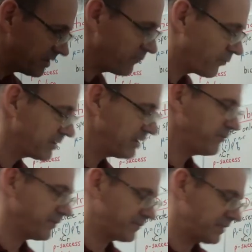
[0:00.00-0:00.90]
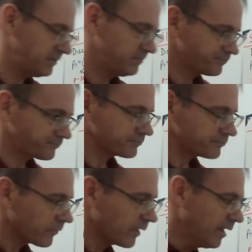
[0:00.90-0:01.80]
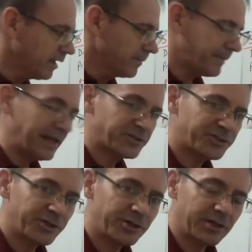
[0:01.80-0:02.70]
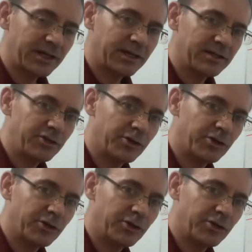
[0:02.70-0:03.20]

14, 15. Make sure you're